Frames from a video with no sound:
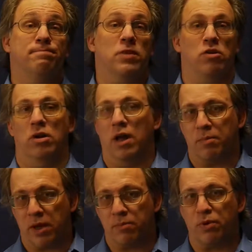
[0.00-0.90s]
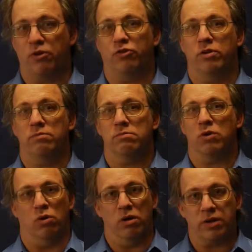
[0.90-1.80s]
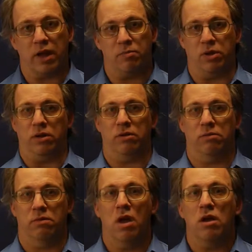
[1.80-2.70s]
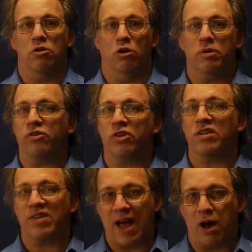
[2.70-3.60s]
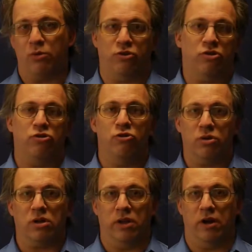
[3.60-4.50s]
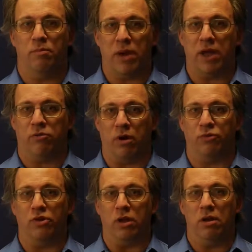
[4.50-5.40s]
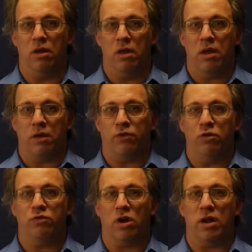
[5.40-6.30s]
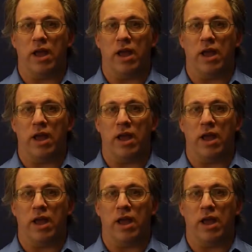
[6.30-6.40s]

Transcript: you're not a bad person or a deadbeat. Nobody sets out to declare bankruptcy. If you've done